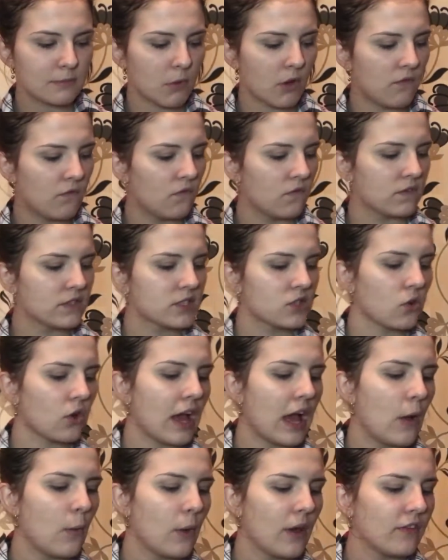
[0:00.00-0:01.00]
months, or
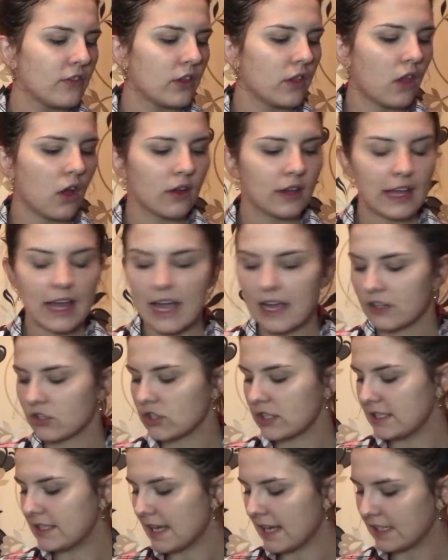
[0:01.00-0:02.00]
however long it
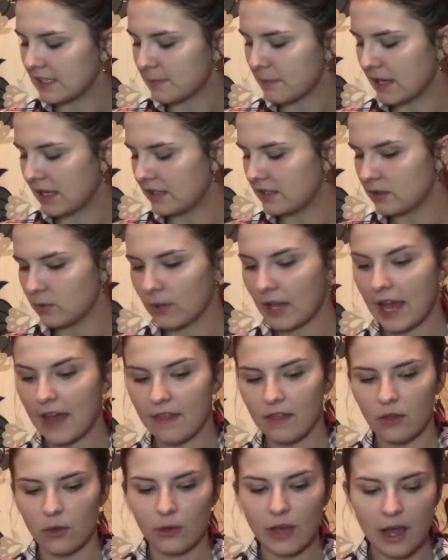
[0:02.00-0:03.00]
actually takes me to get
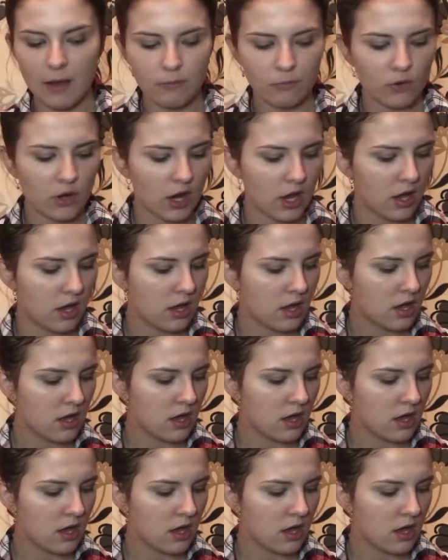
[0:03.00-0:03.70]
a new camera,